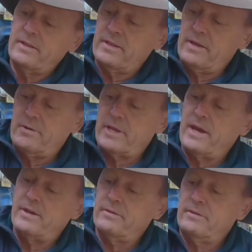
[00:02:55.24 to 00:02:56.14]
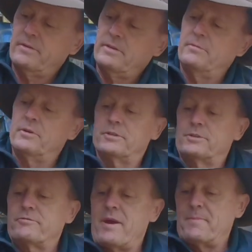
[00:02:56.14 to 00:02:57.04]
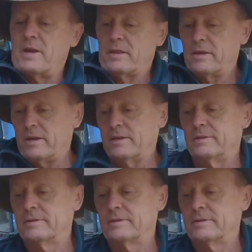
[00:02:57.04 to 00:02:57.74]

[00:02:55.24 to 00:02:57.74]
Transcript: There we go. Then we got the strap out there.